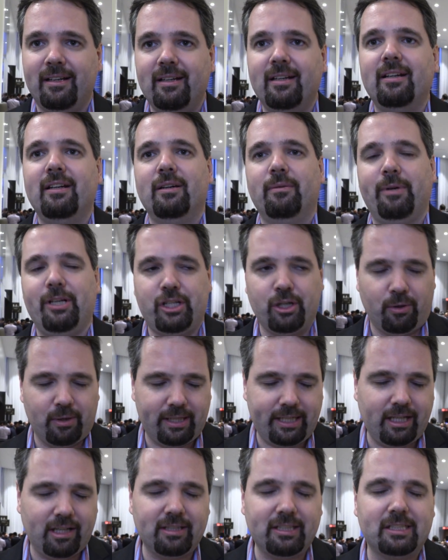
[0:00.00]
Yeah. We showed
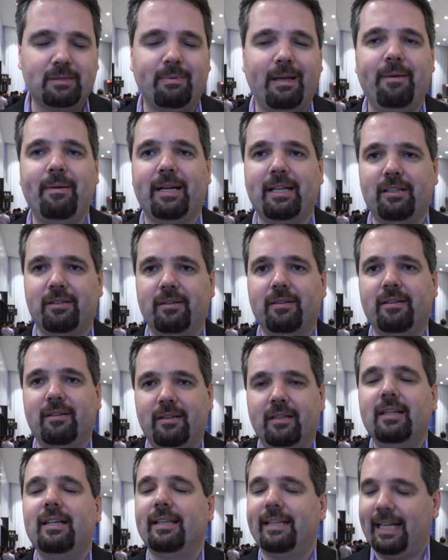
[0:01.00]
it here at that Display. Had
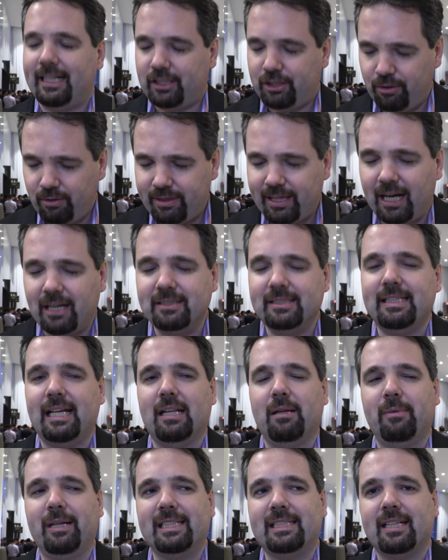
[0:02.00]
2000. That 2000
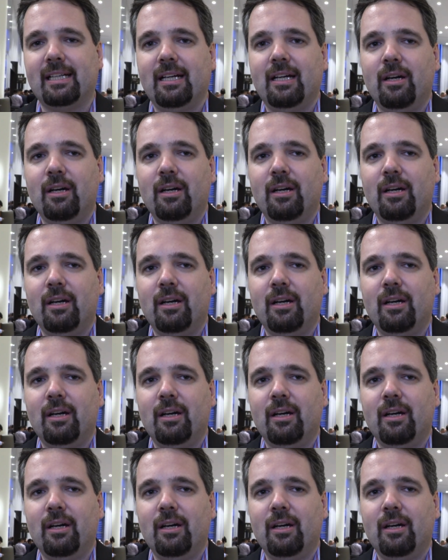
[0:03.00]
elements,